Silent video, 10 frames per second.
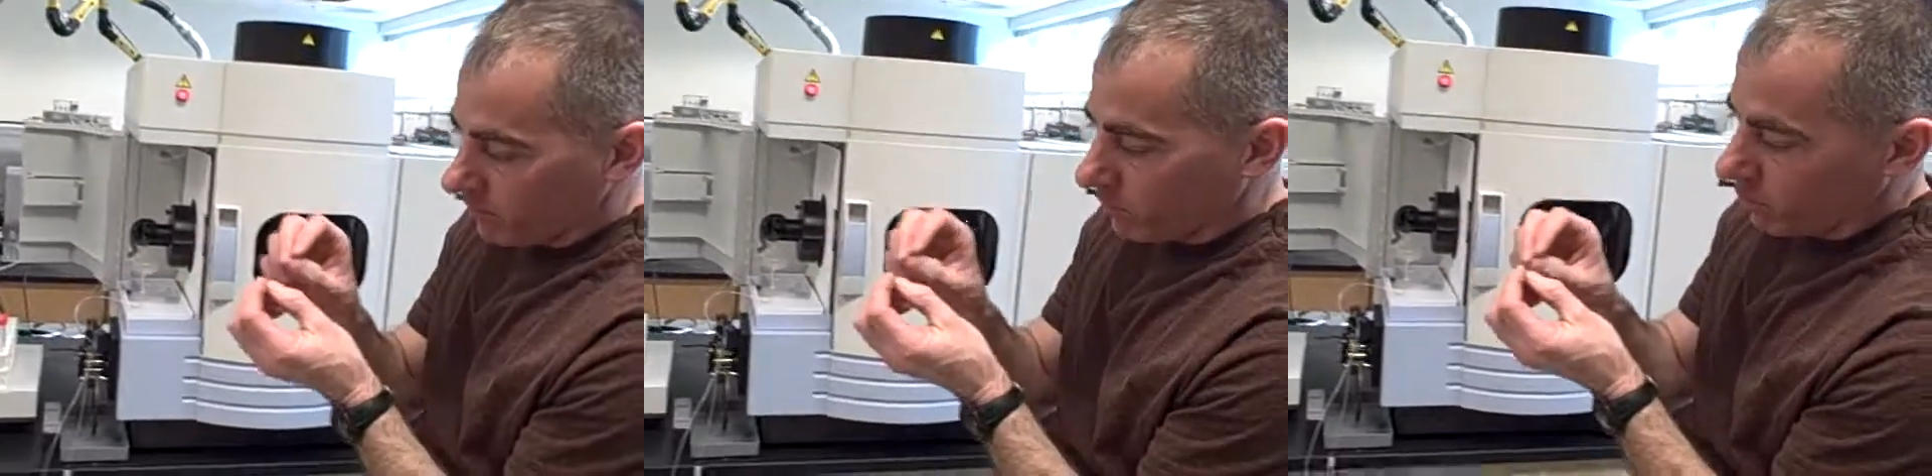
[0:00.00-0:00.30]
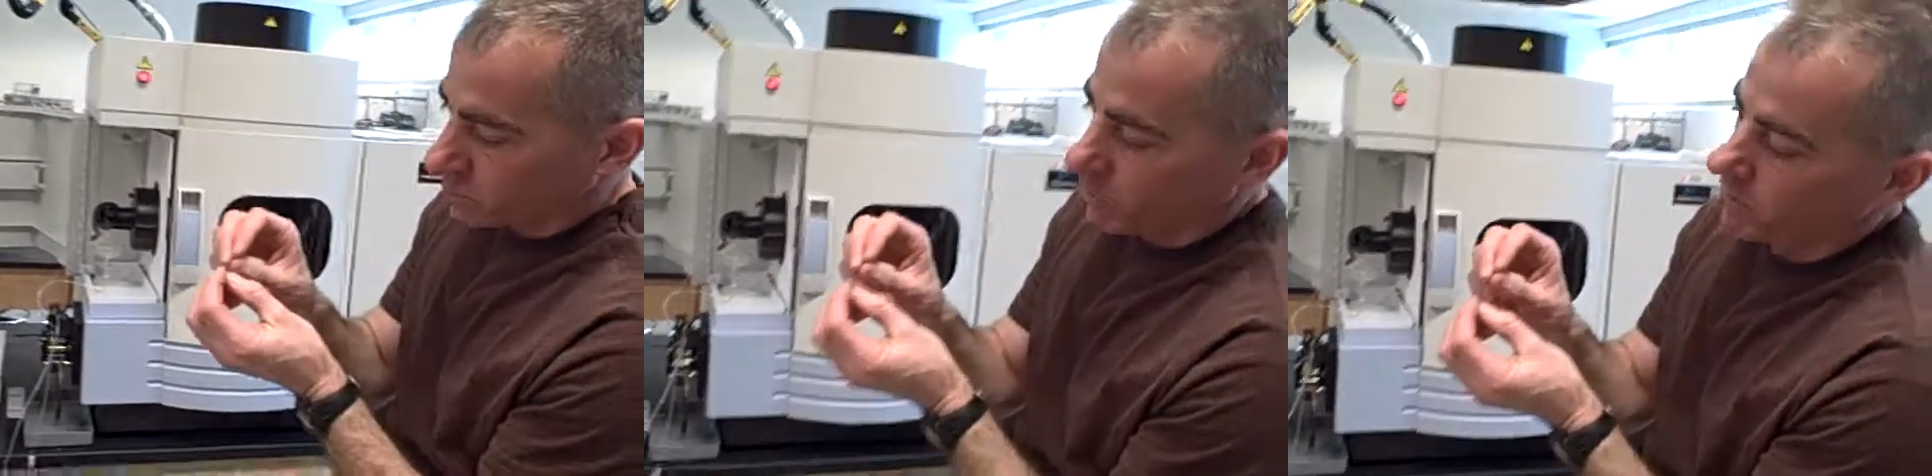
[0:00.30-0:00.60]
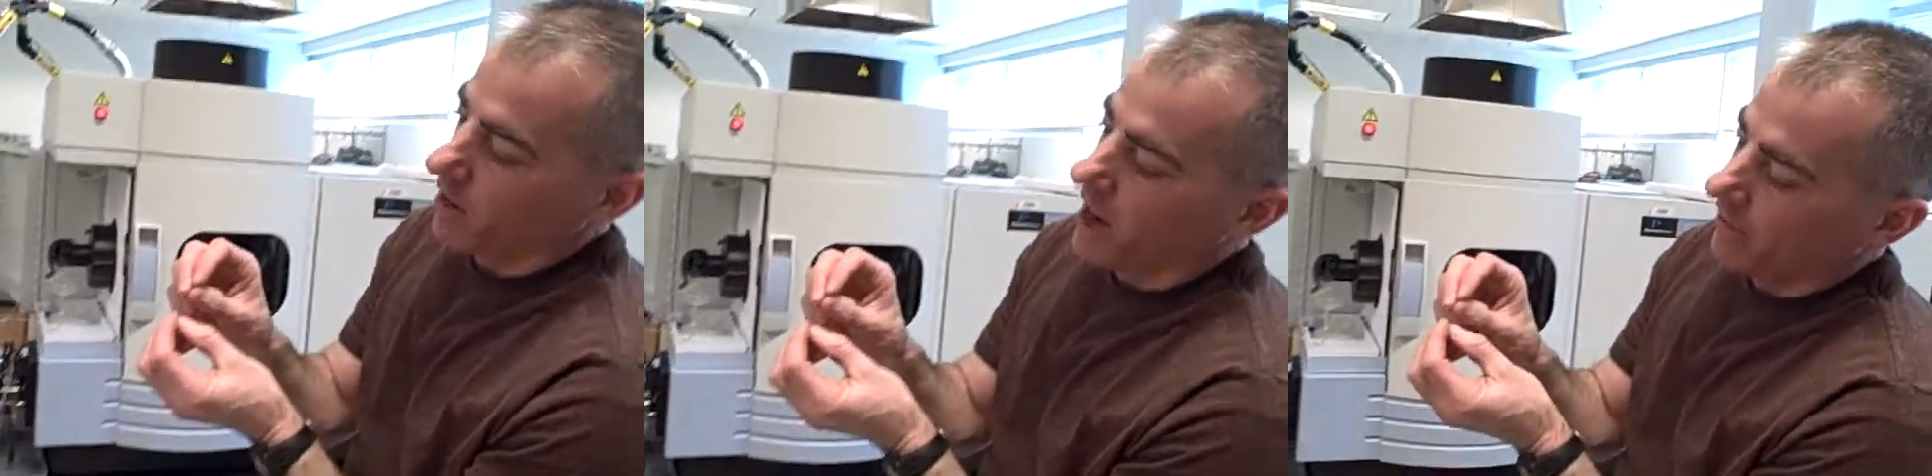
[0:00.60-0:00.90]
goes
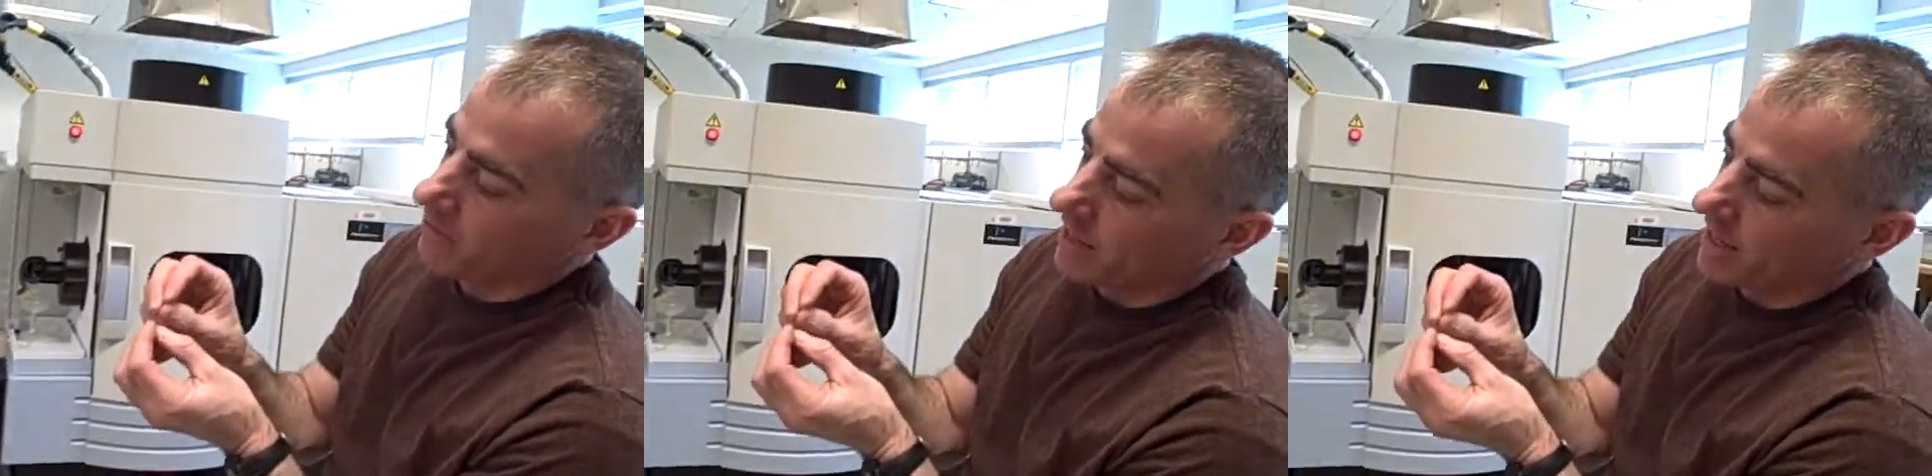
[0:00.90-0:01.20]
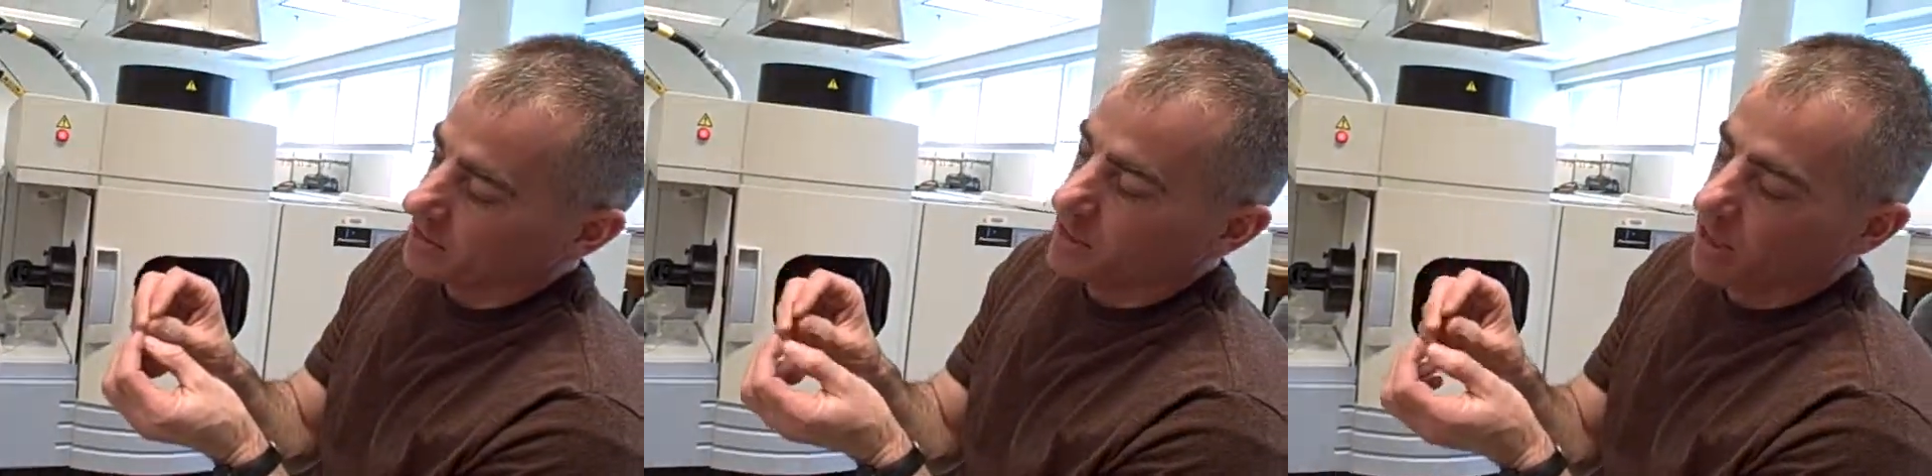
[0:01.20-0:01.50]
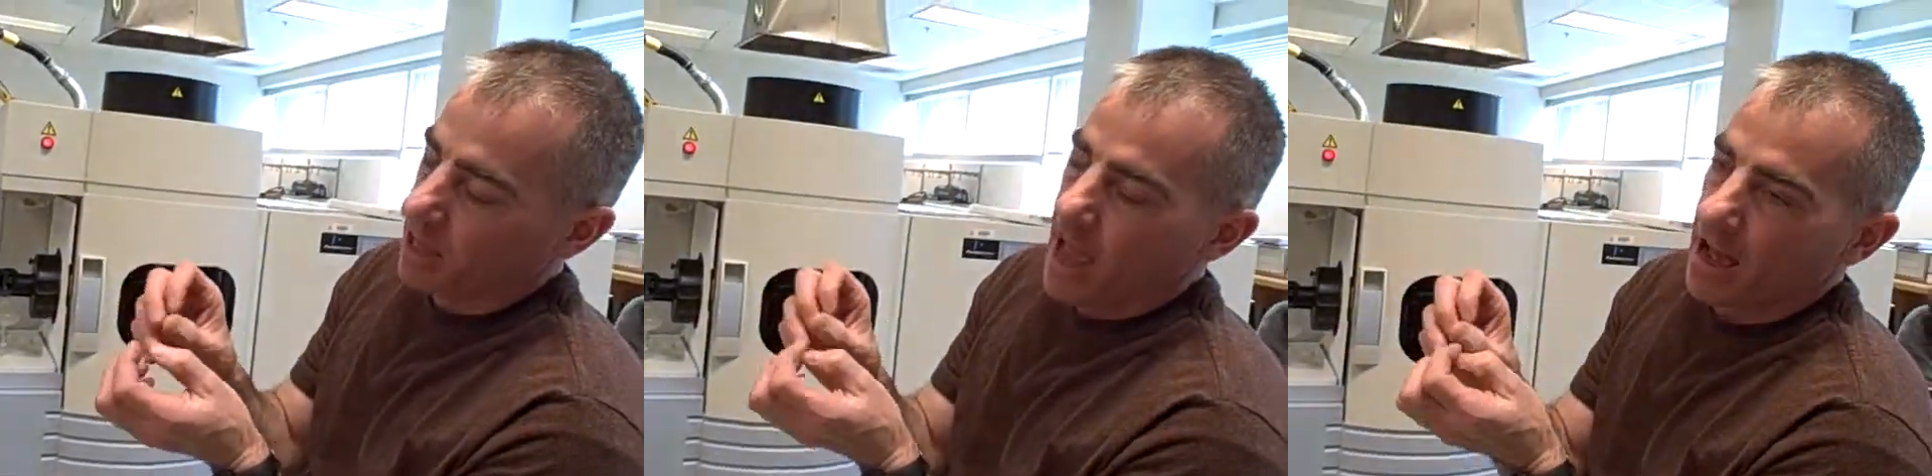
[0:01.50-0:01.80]
over a high velocity
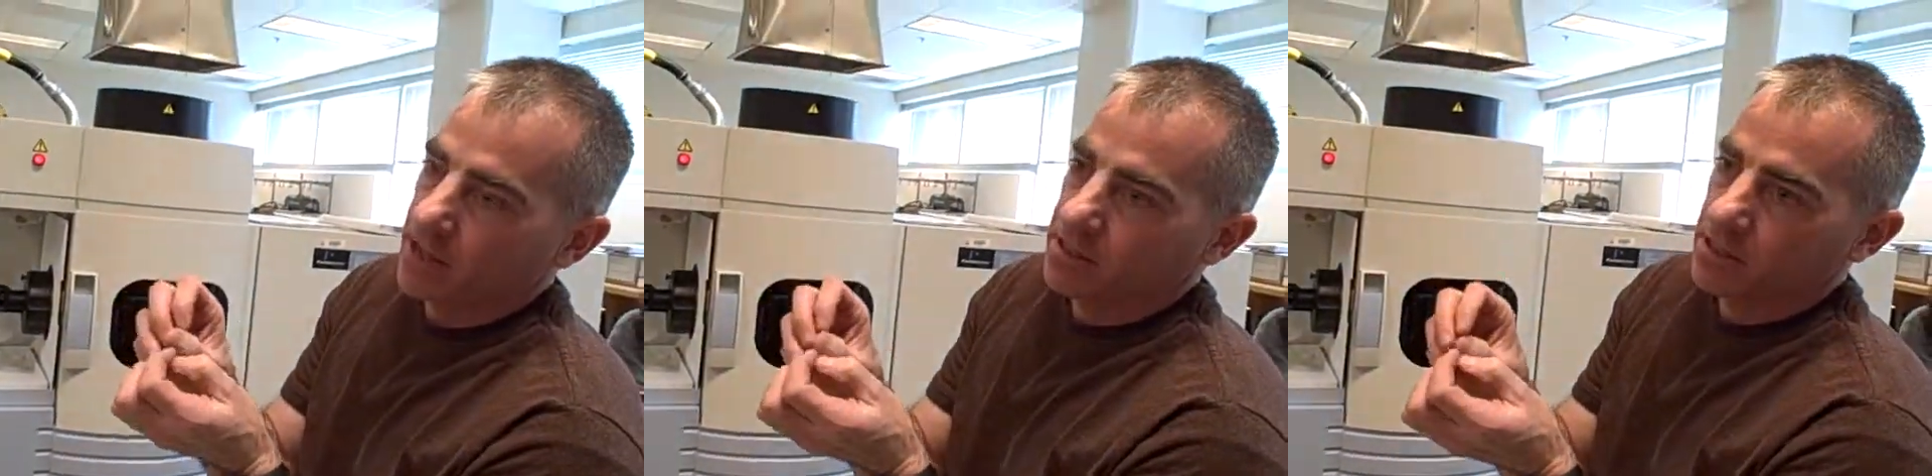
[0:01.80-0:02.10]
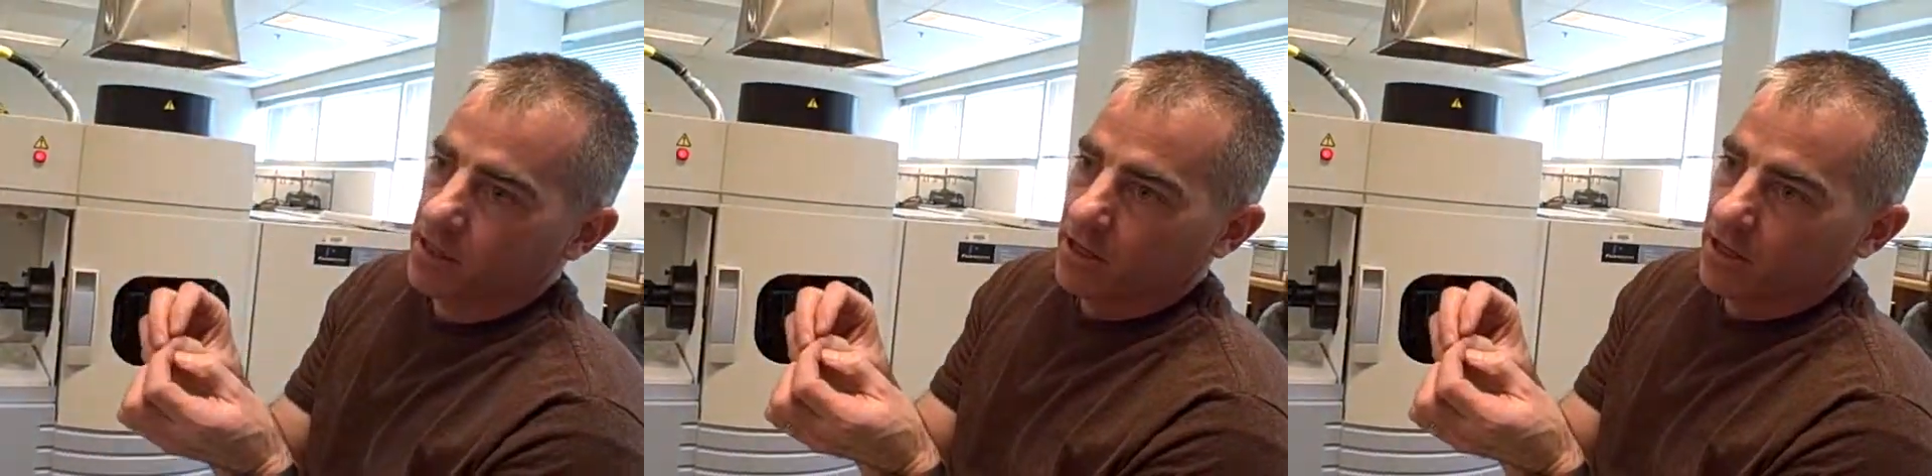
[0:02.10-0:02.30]
gas